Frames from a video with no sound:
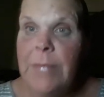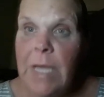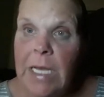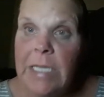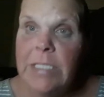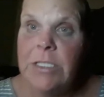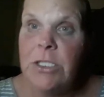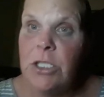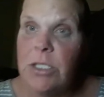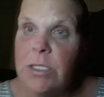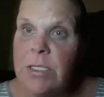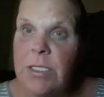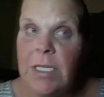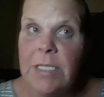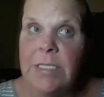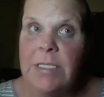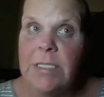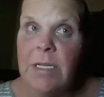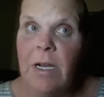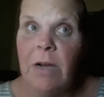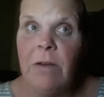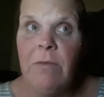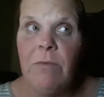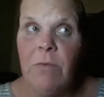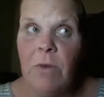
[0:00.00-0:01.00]
it just does
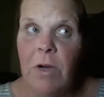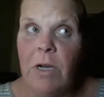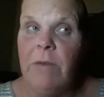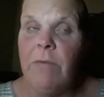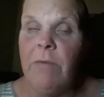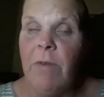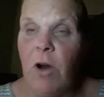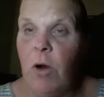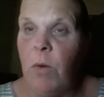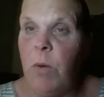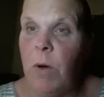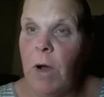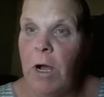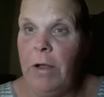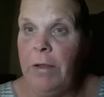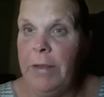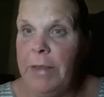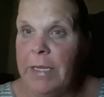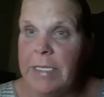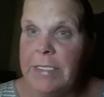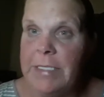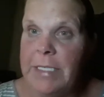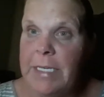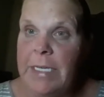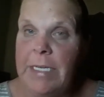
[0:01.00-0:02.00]
not run very well
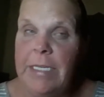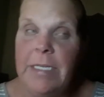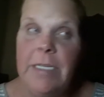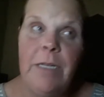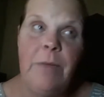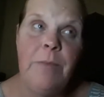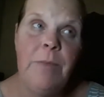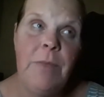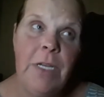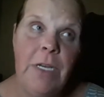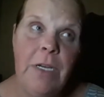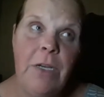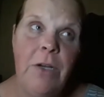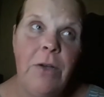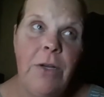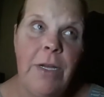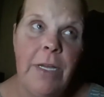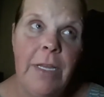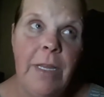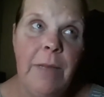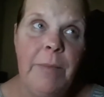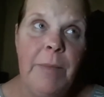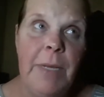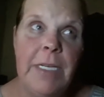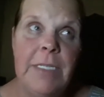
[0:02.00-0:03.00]
in this heat. And I'm like,
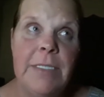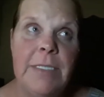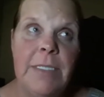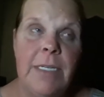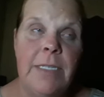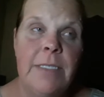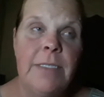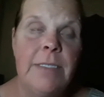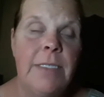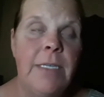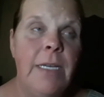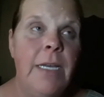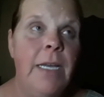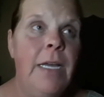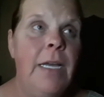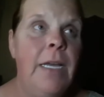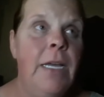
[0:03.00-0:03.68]
okay, that makes sense.